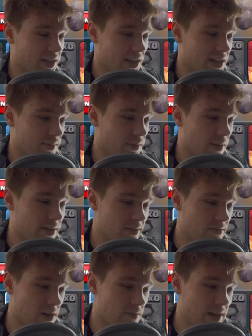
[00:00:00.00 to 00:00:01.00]
to end up going the
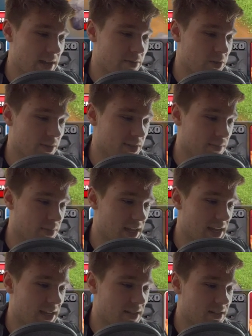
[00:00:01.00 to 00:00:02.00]
wrong way, which wasn't
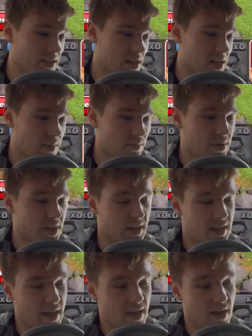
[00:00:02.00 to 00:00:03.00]
planned,
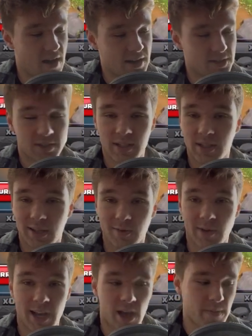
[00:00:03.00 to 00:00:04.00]
but honestly it does
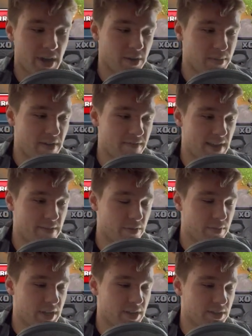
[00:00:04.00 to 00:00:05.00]
work out better in my favor
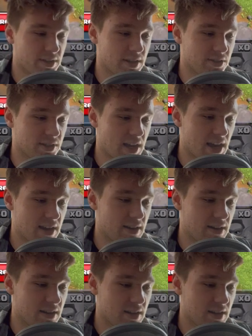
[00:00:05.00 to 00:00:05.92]
because there's not